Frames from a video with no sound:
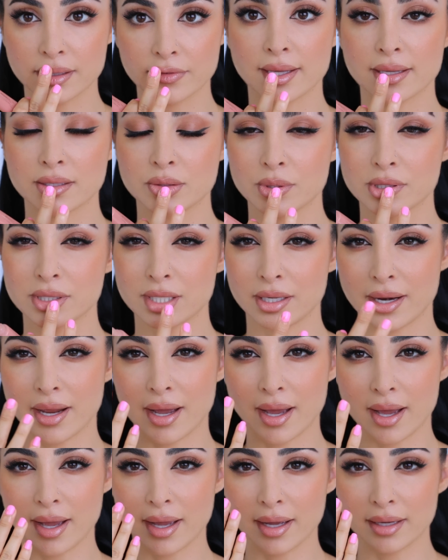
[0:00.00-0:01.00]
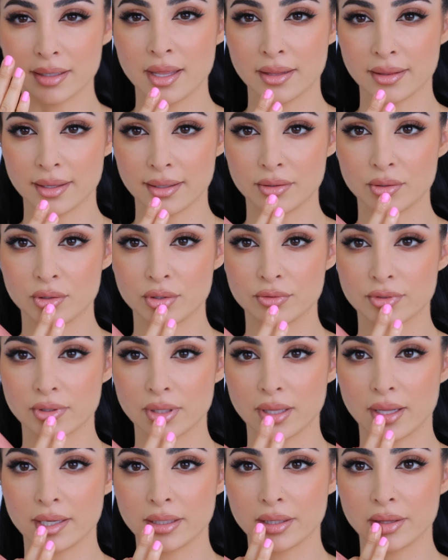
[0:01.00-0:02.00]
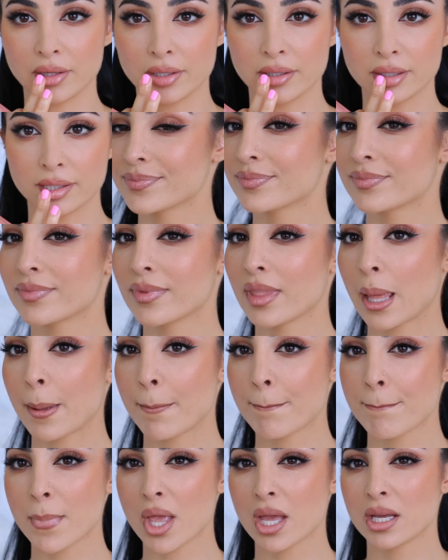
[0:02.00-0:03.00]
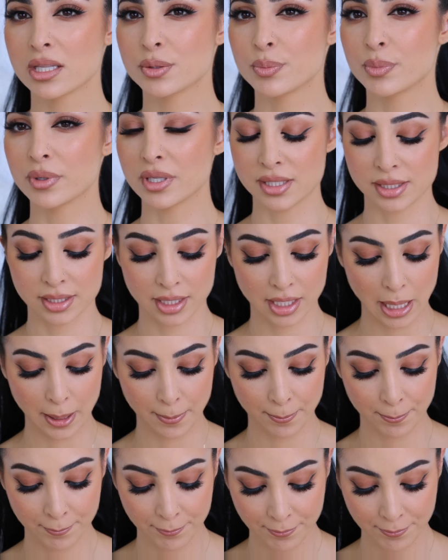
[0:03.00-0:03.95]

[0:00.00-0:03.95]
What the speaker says: that's what's going to hide that overlined look. It's pretty sticky.